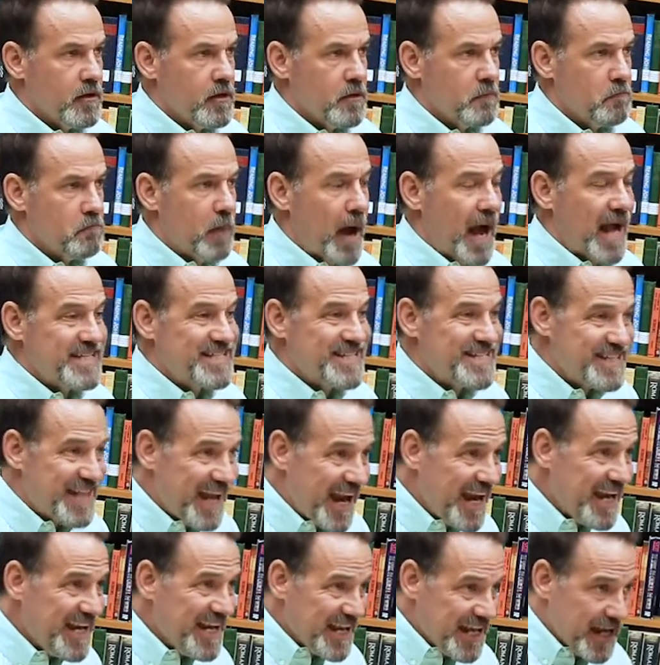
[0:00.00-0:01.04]
by
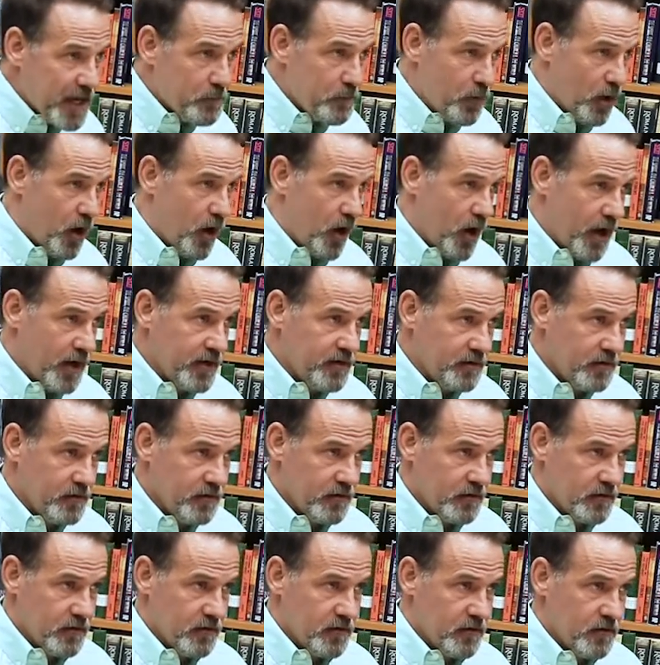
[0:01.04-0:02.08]
standing upon
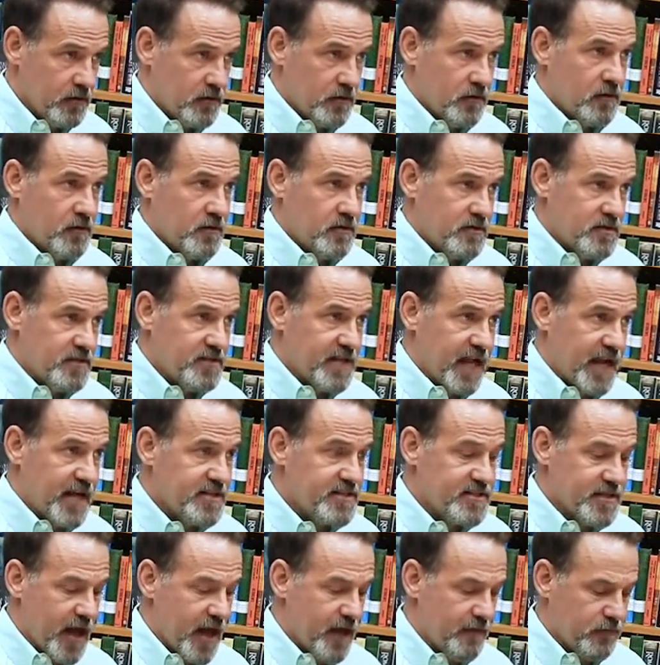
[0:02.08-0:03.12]
state
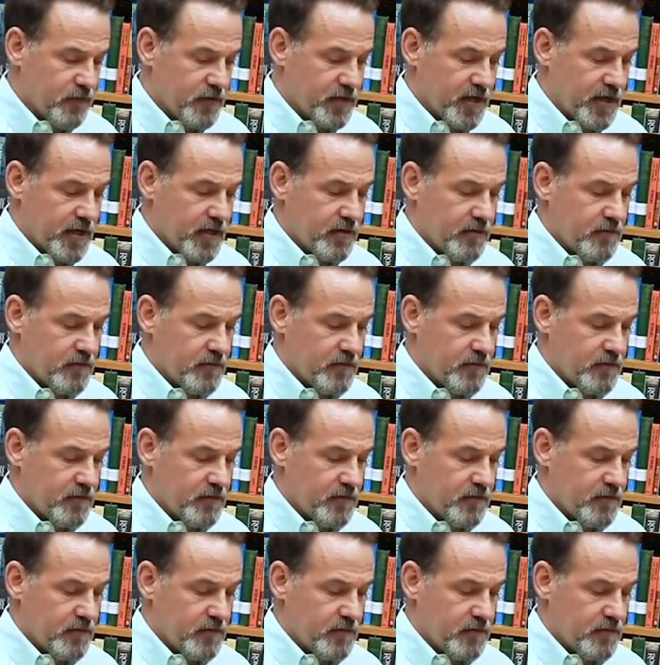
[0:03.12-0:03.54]
sovereignty.